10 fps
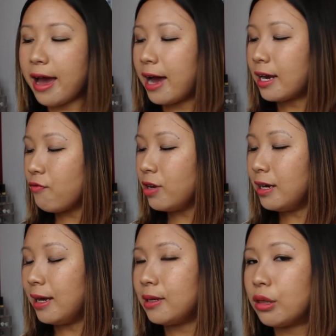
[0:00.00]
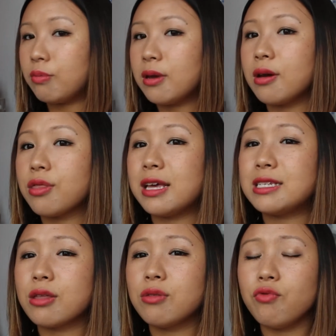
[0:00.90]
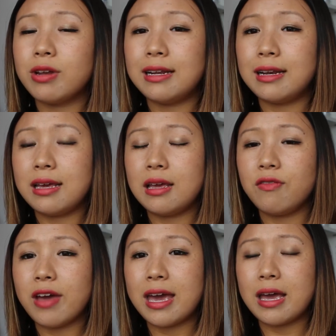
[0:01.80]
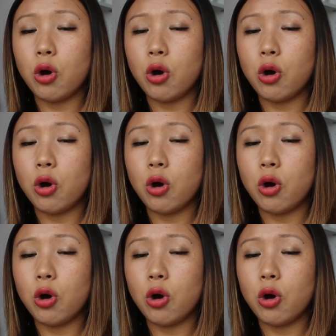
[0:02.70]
and I really like this because it doesn't really leave a